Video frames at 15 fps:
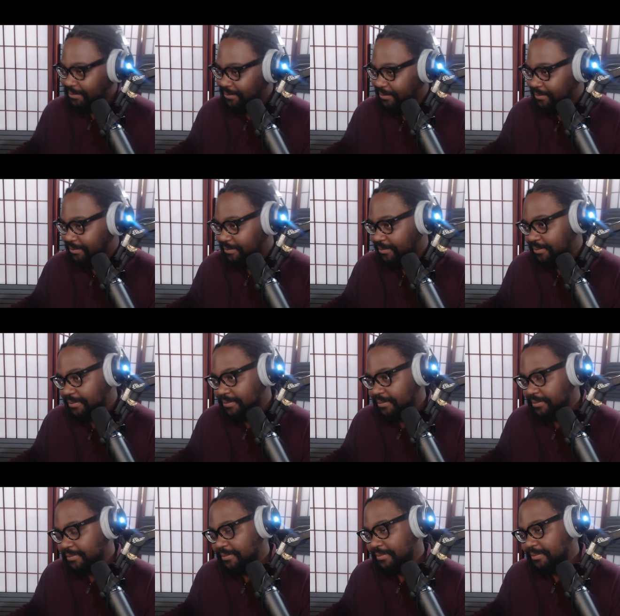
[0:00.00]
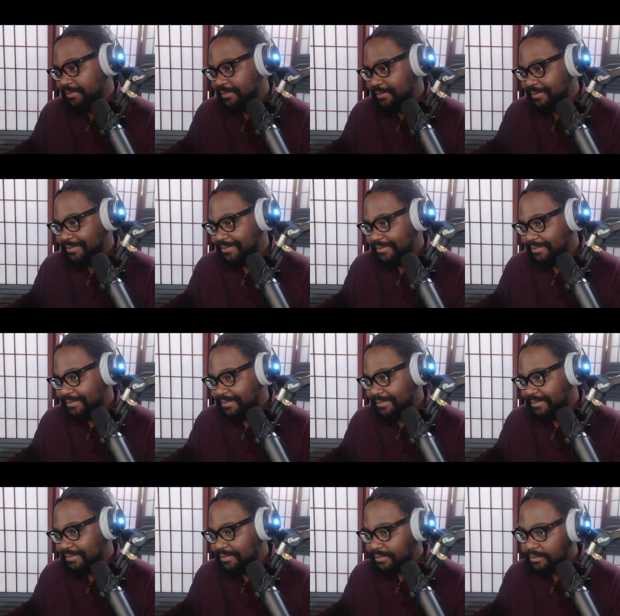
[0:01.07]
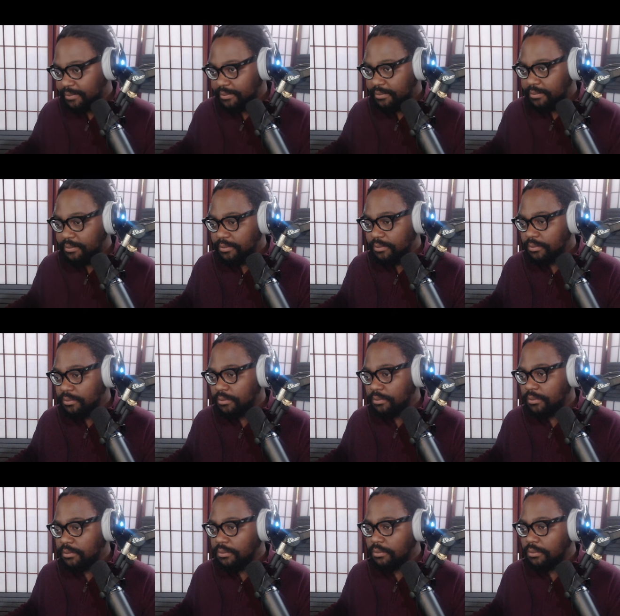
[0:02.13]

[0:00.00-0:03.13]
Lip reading: Nobody speaks.